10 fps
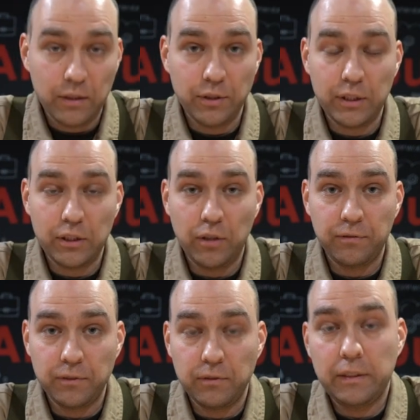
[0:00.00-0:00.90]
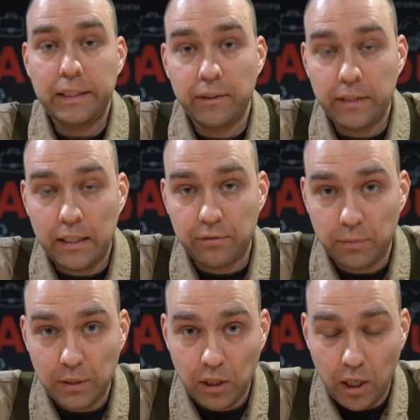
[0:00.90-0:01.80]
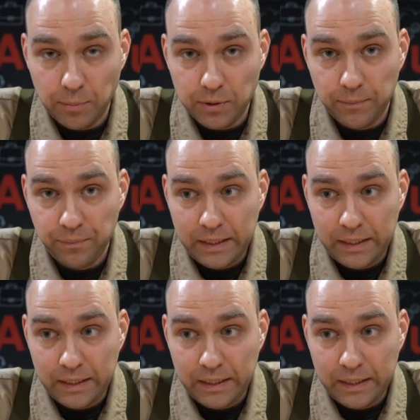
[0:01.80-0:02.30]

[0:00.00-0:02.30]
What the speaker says: You can often hear that from the cops.